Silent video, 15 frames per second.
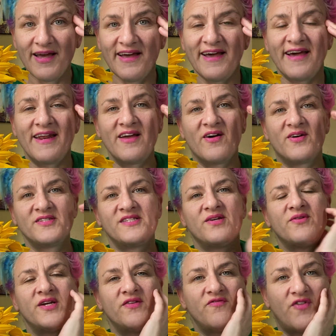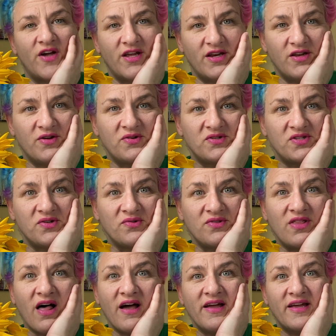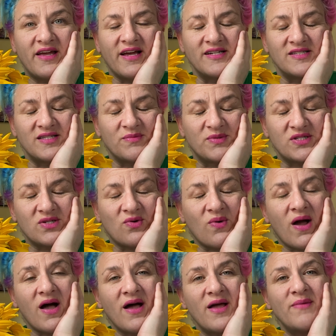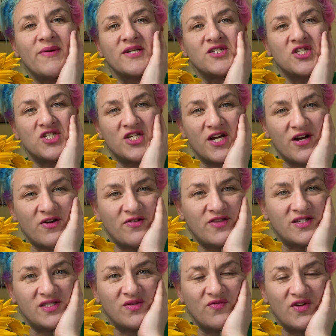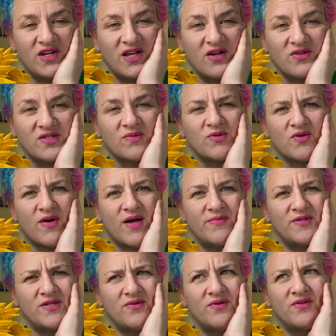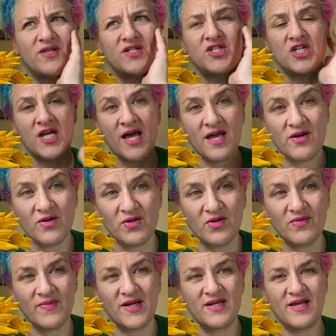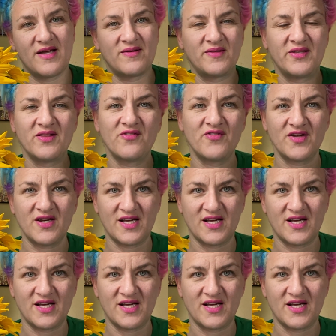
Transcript: And I also invite you to like and subscribe and share this video. Subscribe to the channel, my Natalie Levin